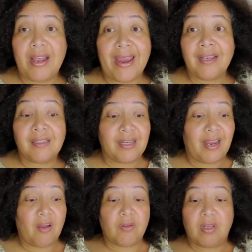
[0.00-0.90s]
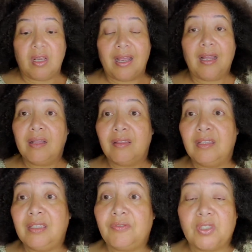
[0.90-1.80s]
hands down,
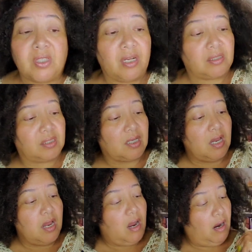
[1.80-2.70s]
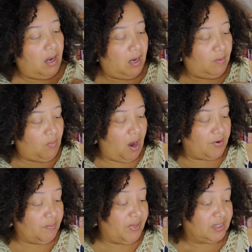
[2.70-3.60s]
the lifter glosses
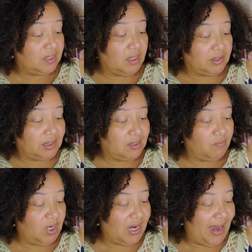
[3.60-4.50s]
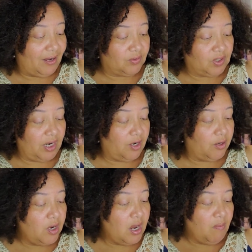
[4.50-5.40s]
are the best glosses to me out
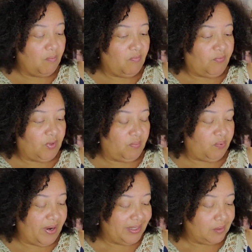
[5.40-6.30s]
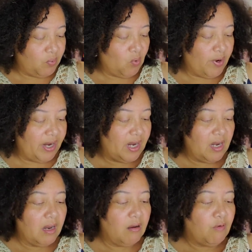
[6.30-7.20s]
there for the price point,
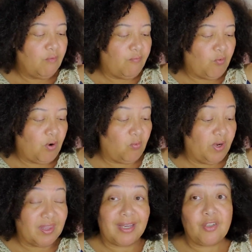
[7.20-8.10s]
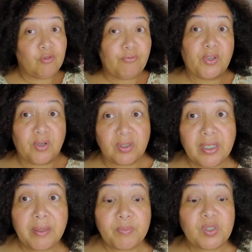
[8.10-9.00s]
for what they do for your
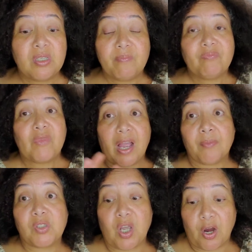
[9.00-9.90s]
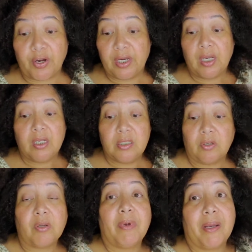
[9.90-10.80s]
lips. I'm sorry,
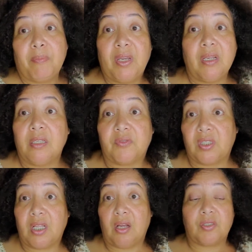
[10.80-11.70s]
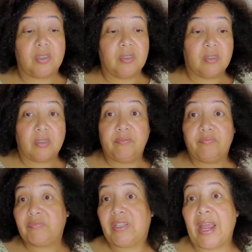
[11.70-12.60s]
don't nobody beat lifter glosses.
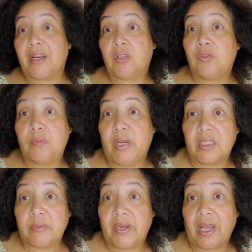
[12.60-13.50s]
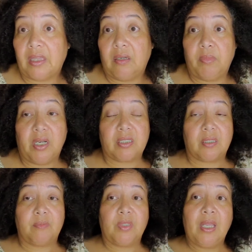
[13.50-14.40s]
And that includes Buxom, and I love
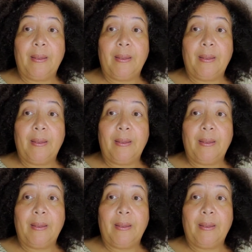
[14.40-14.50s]
Buxom.